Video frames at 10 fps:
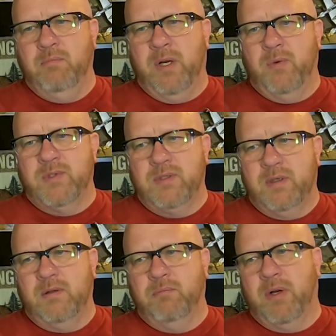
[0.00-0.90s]

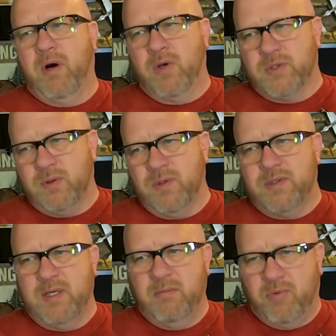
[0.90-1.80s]
But also in
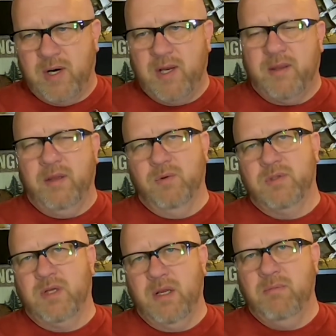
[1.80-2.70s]
the same breath, it was
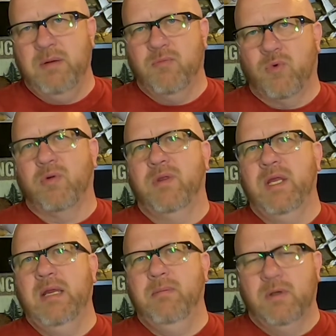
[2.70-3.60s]
to give me more
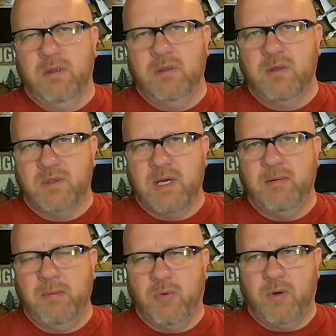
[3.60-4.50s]
theme to the
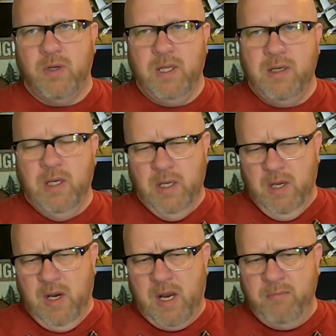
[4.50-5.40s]
side of my board. And
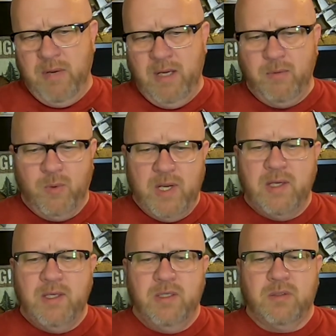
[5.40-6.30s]
I made them the way
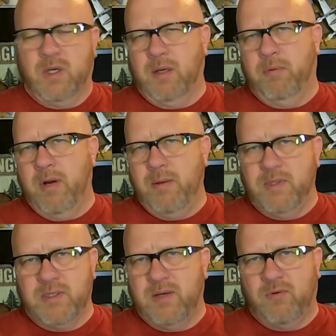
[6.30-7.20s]
I did so I could apply them
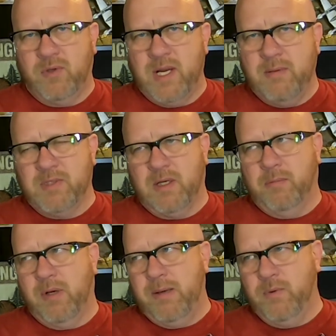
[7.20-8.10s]
to several games. I
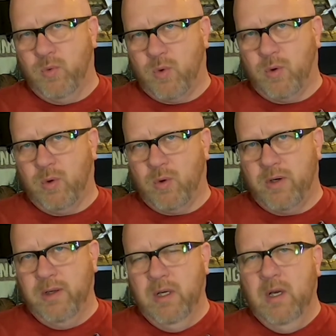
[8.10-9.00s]
could apply them to
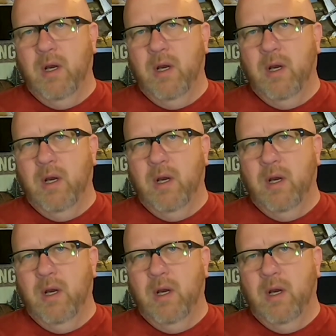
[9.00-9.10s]
Warlord.